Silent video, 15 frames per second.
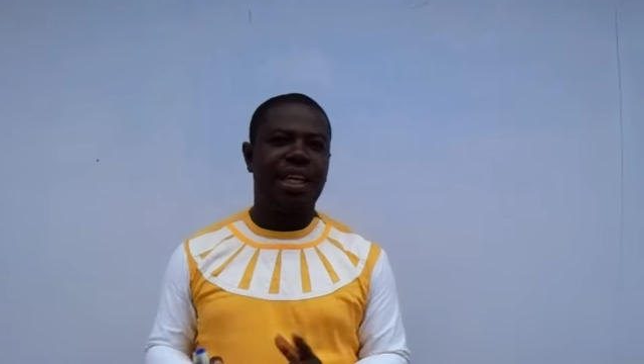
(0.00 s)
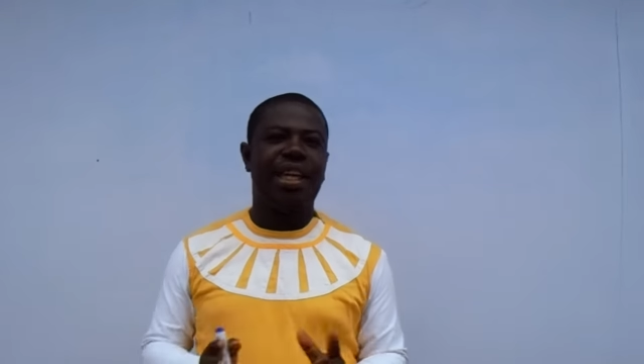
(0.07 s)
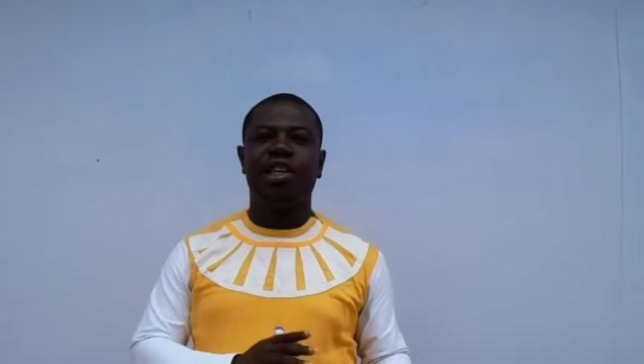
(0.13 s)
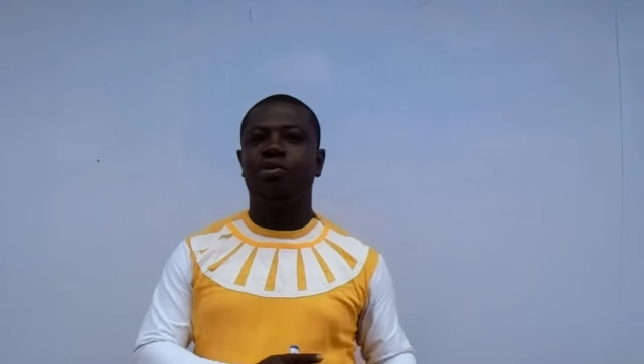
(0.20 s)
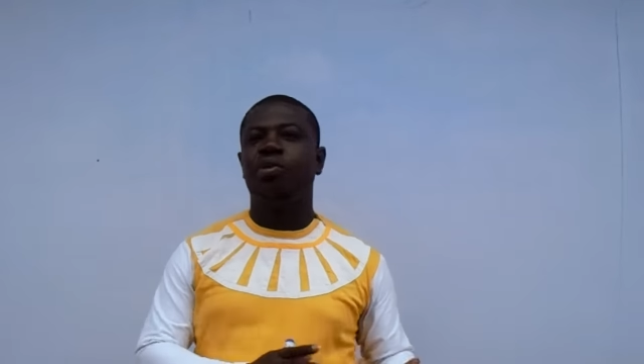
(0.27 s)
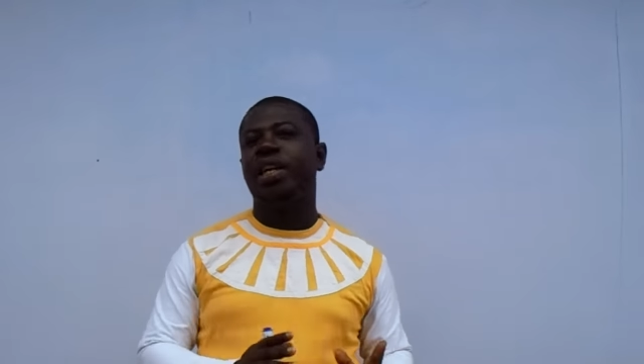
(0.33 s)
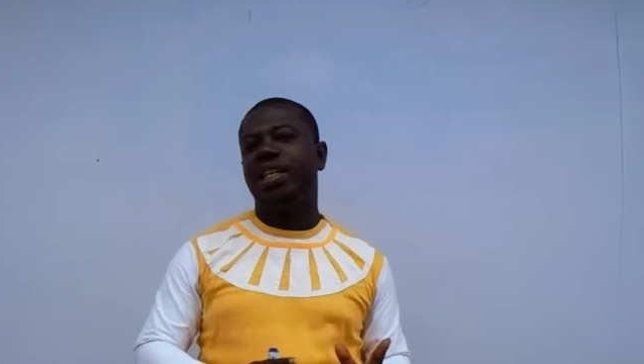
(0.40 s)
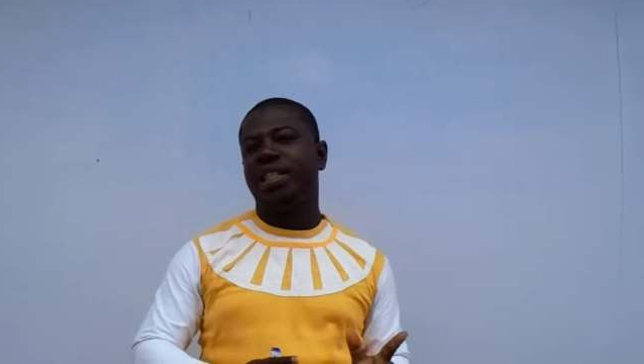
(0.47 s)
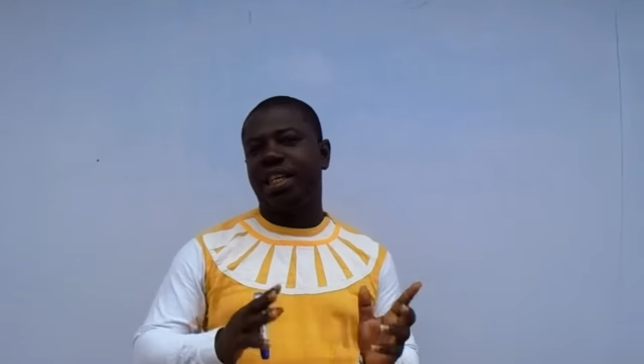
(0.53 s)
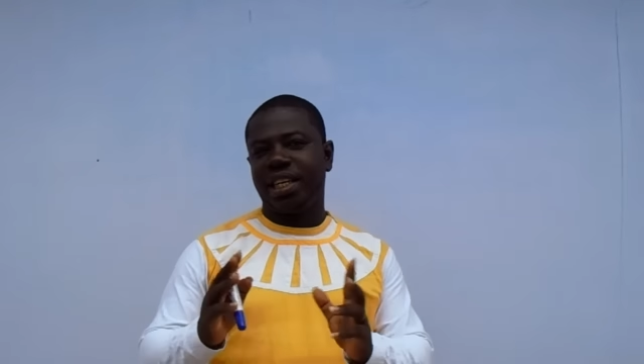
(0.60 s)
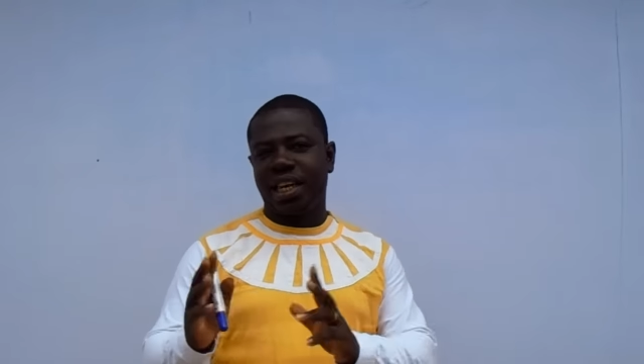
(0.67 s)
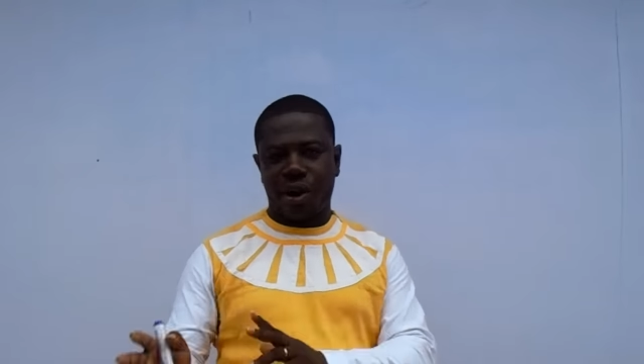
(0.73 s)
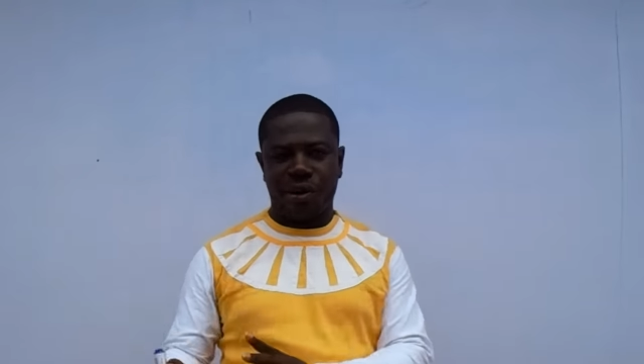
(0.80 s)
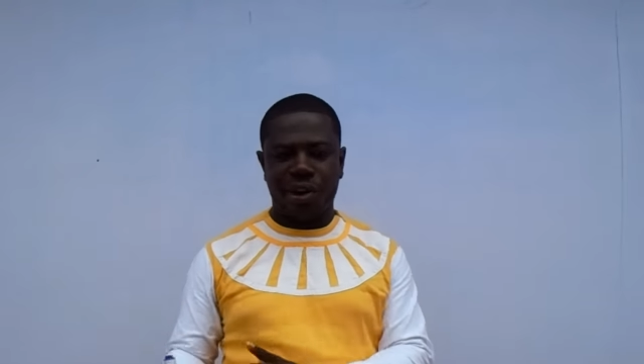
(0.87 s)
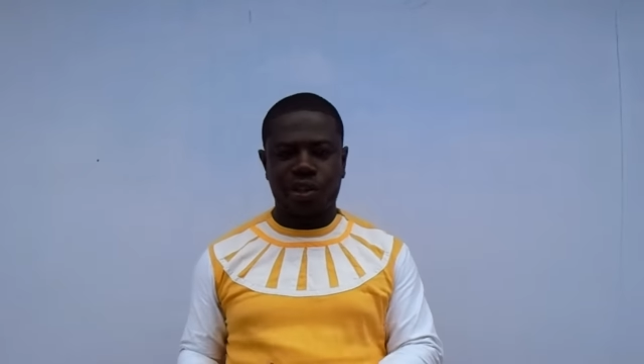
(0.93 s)
And that one is a
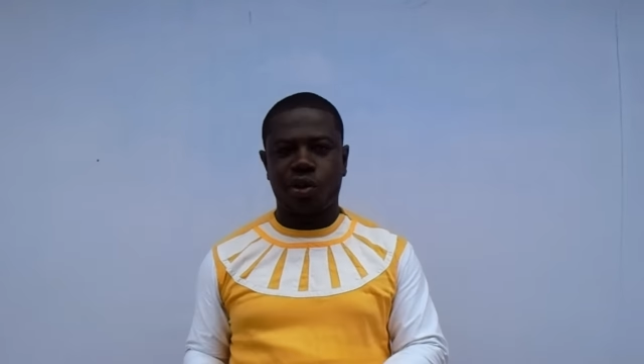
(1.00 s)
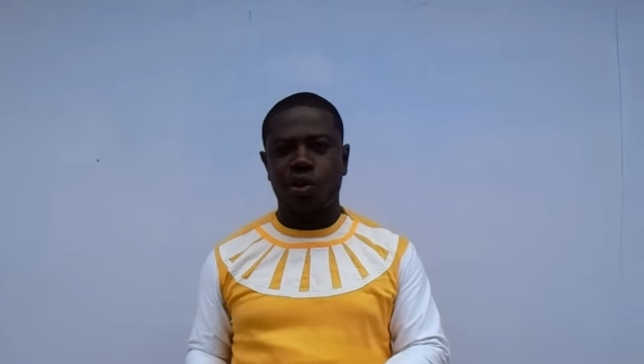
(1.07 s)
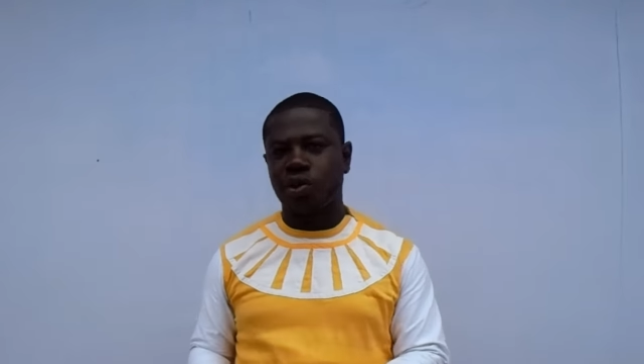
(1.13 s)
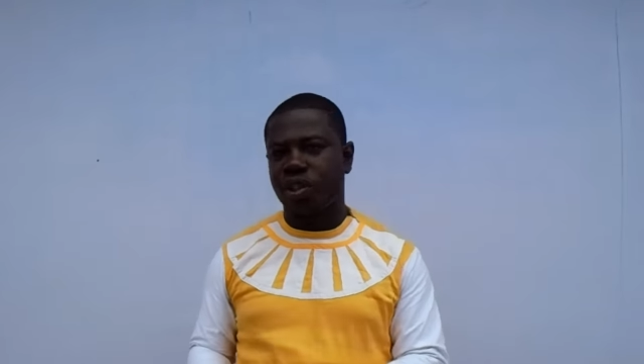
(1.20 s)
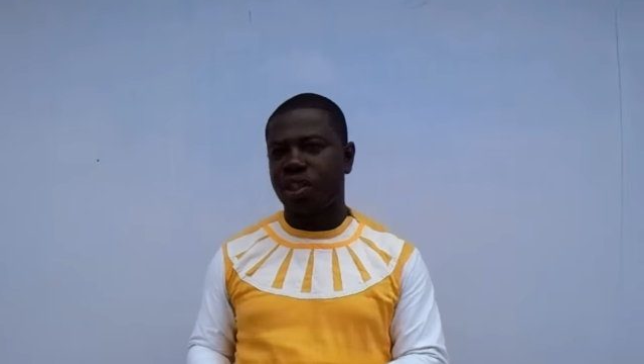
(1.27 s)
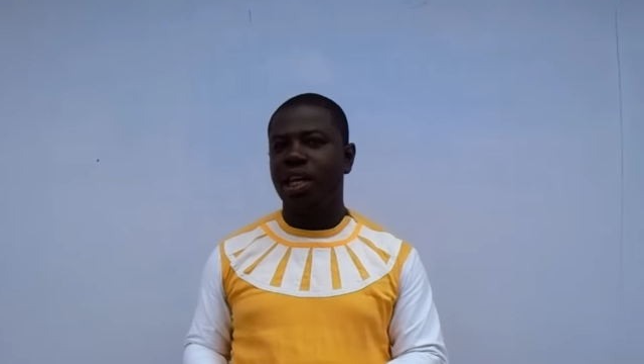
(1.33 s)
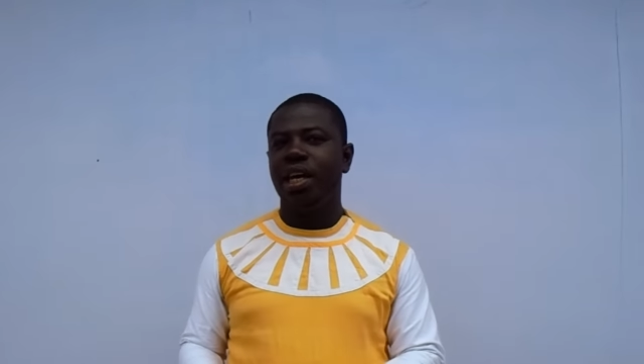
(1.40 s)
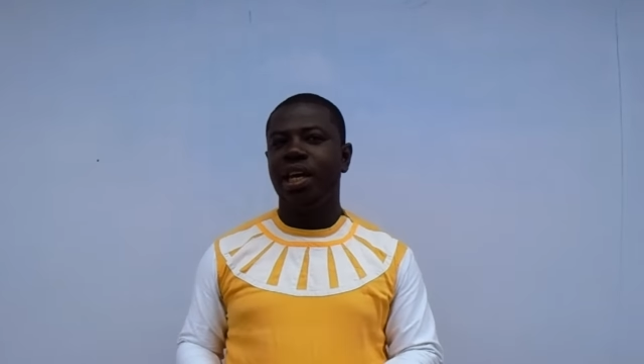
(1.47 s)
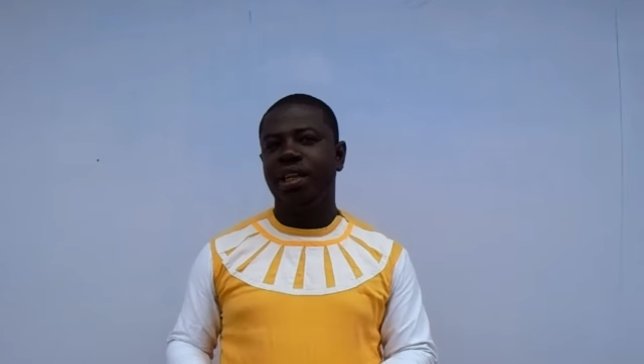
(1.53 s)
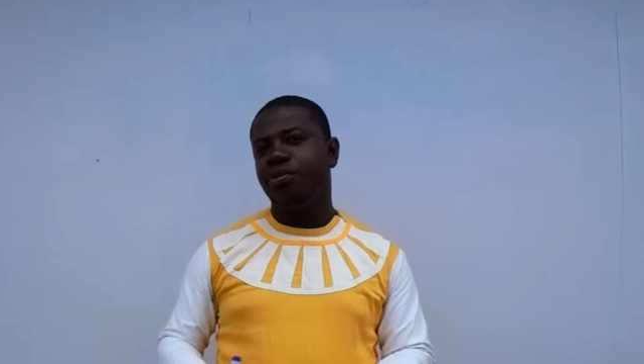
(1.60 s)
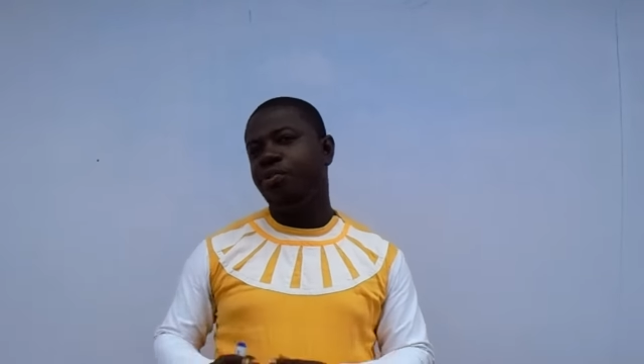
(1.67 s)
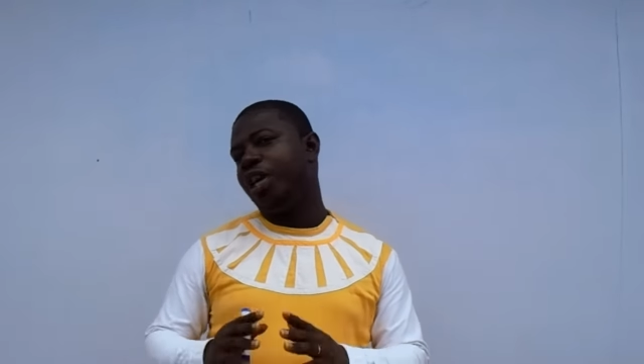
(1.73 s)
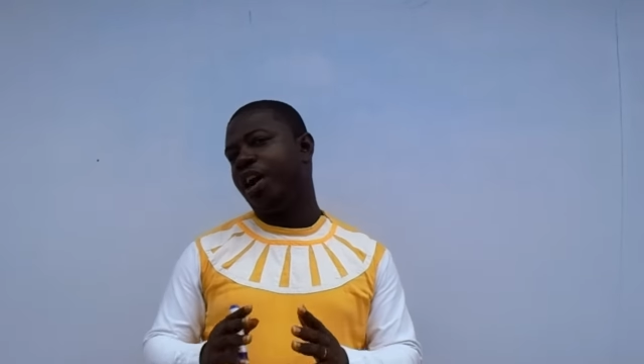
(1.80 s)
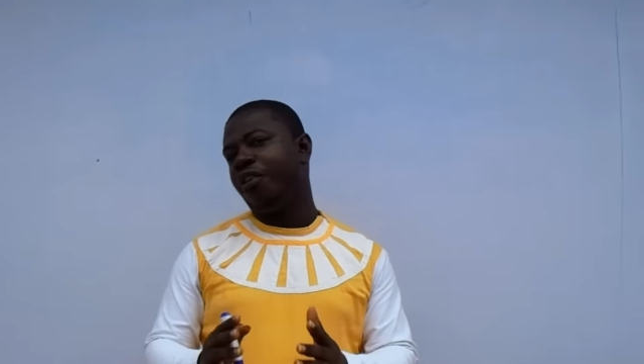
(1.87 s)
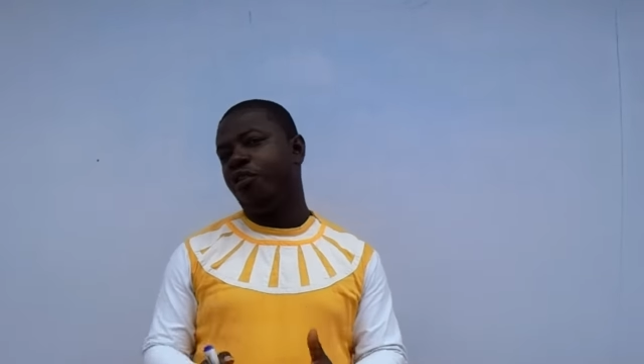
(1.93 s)
direct cost.
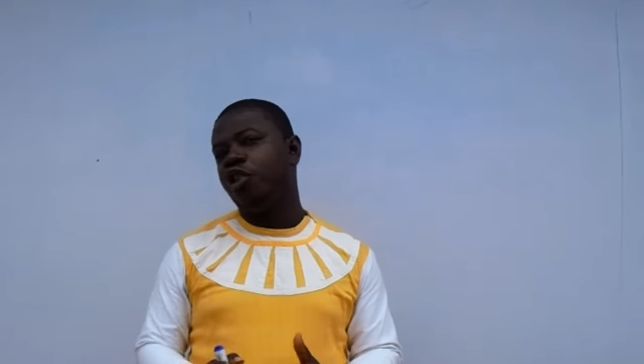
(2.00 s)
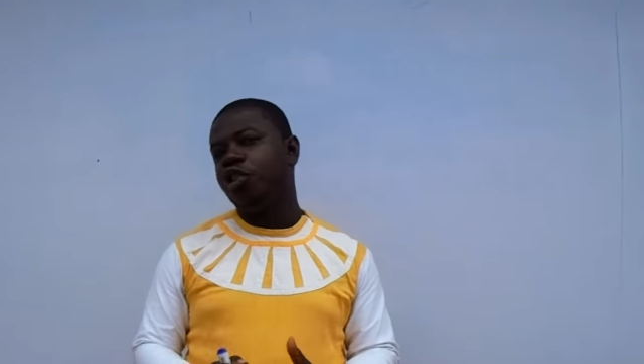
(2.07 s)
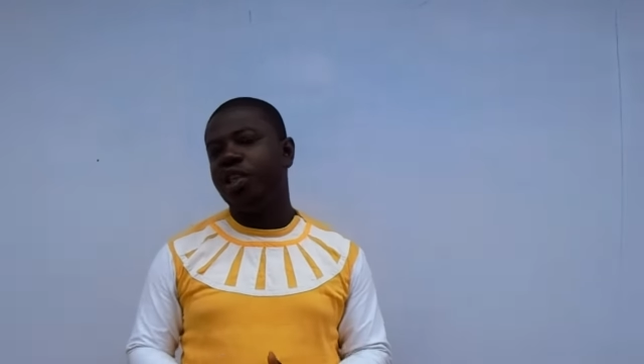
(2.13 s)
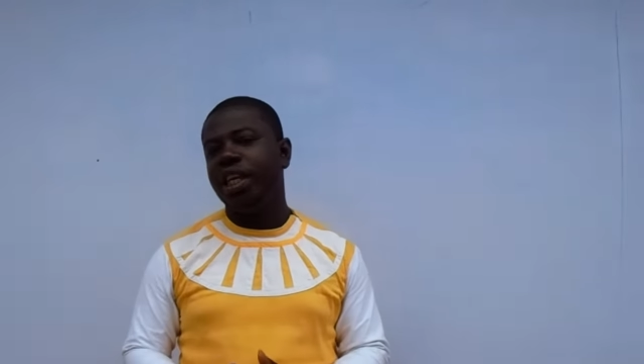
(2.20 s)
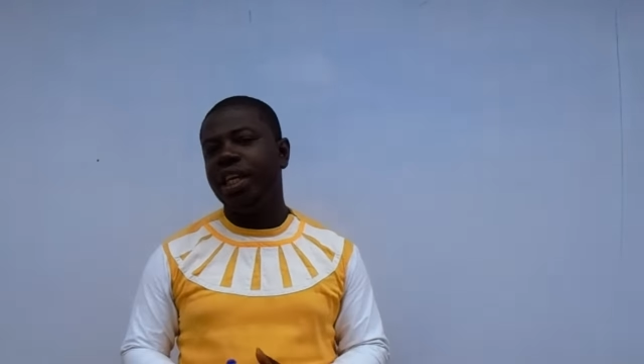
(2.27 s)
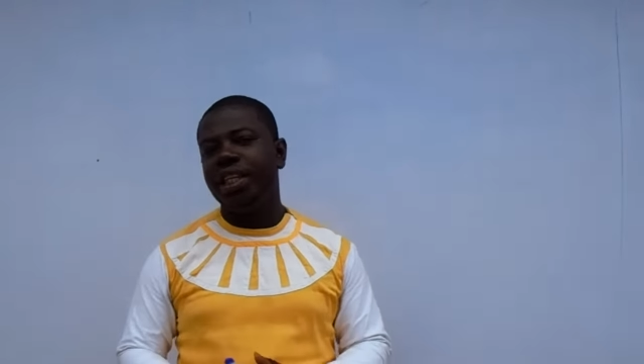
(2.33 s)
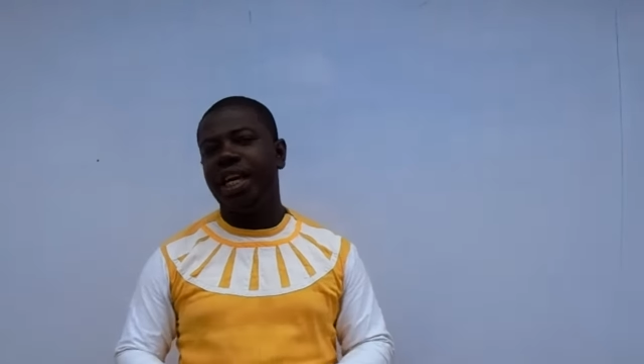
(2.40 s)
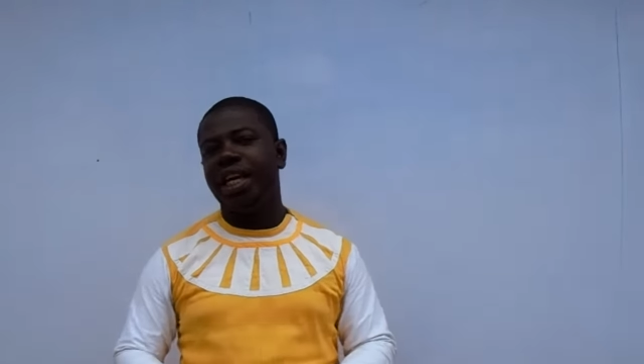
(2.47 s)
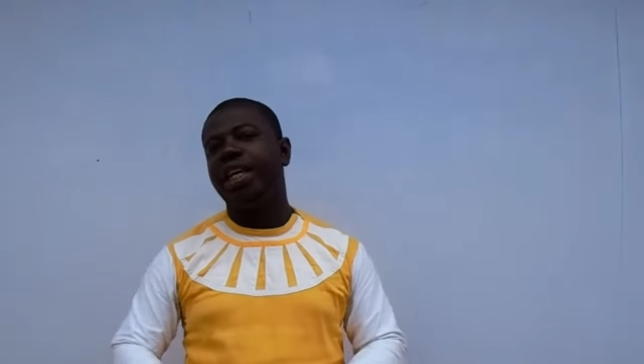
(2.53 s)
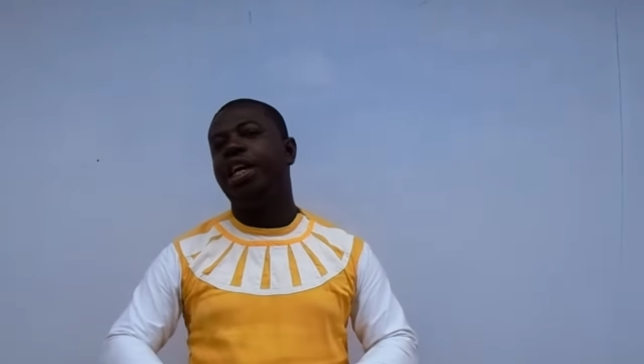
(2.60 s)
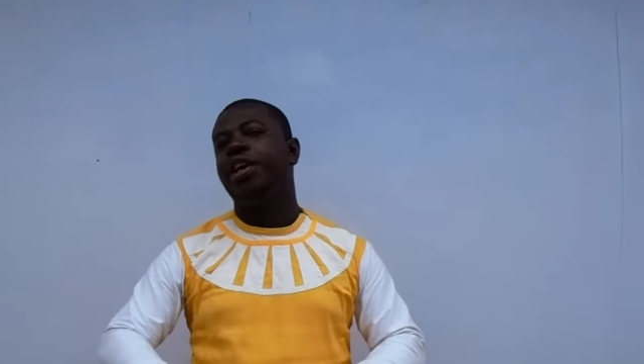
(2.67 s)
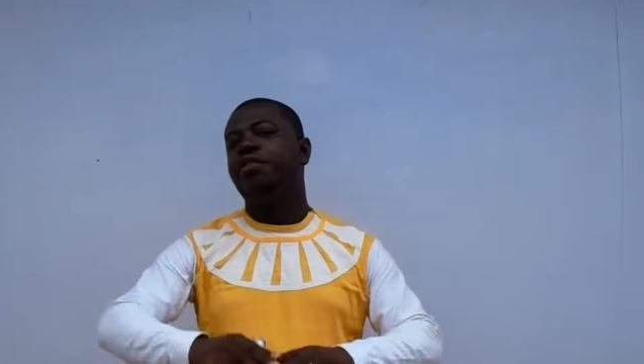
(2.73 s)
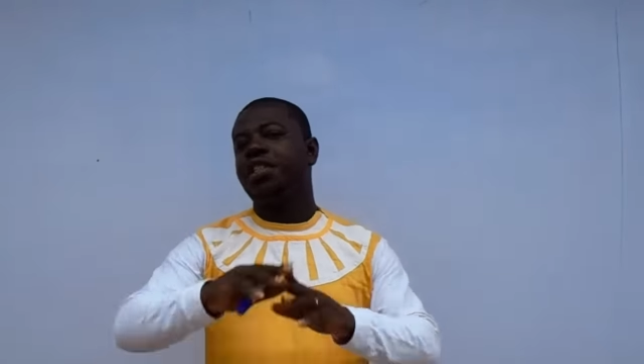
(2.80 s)
We are fortunate that they